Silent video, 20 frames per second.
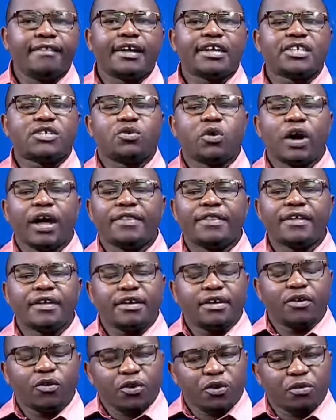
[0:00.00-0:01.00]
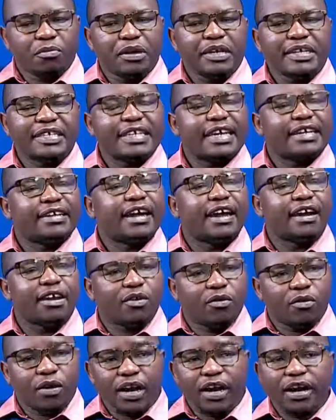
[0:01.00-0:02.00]
That's why the documents that are
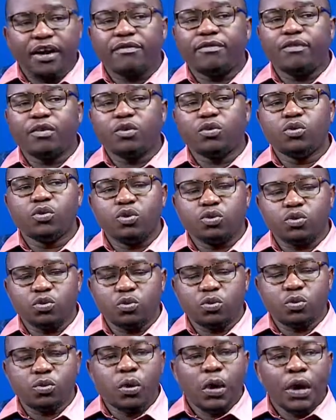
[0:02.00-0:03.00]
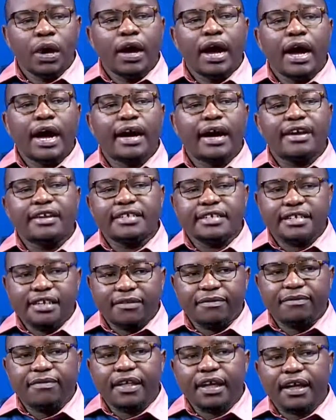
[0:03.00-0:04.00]
required for you to
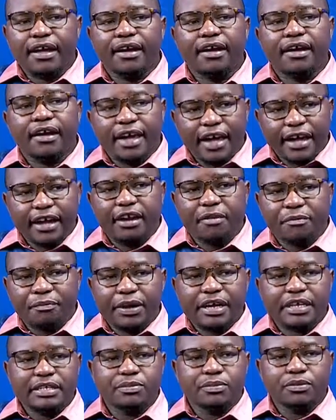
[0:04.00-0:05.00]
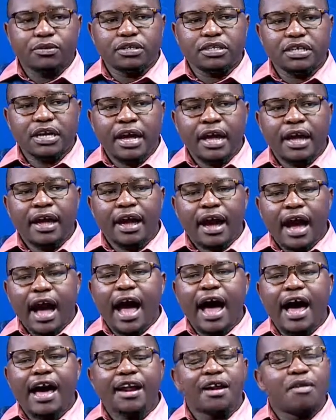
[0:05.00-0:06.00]
receive the Kenyan passport
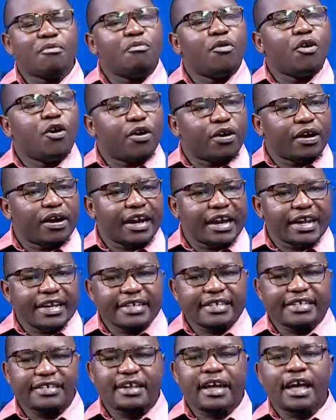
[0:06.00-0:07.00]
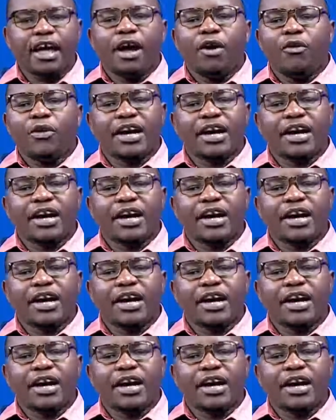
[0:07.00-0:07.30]
are more or less,